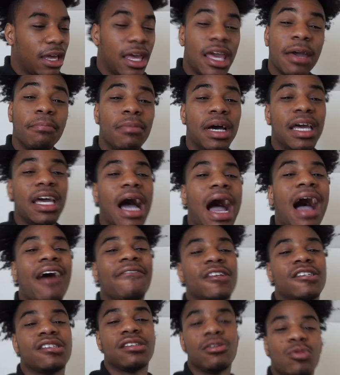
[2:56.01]
It
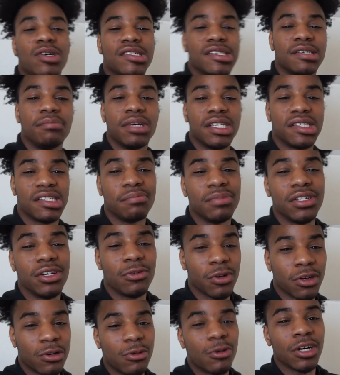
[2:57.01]
obviously wasn't meant to be the
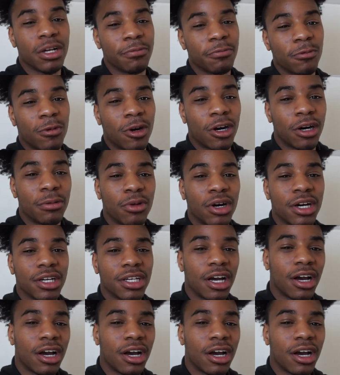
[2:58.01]
record up in Walmart,